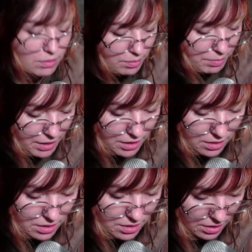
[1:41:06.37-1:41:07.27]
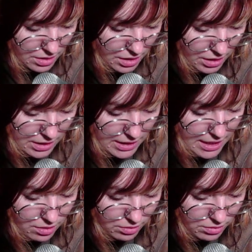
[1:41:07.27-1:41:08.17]
Pig sitting
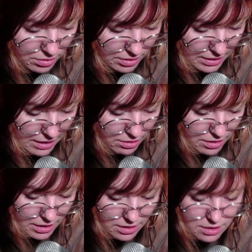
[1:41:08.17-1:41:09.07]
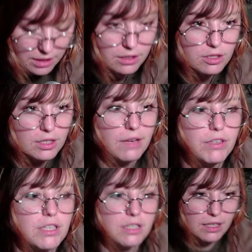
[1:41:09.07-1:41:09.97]
down. How do they sit? Do they ever
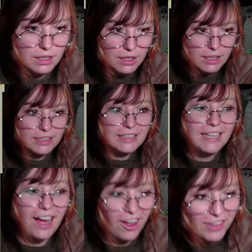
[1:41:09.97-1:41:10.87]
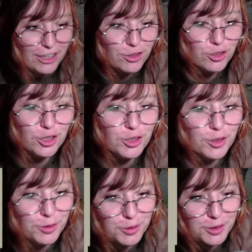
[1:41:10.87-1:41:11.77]
sit? Yeah, they
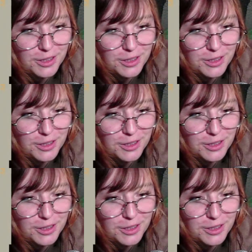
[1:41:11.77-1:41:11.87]
do.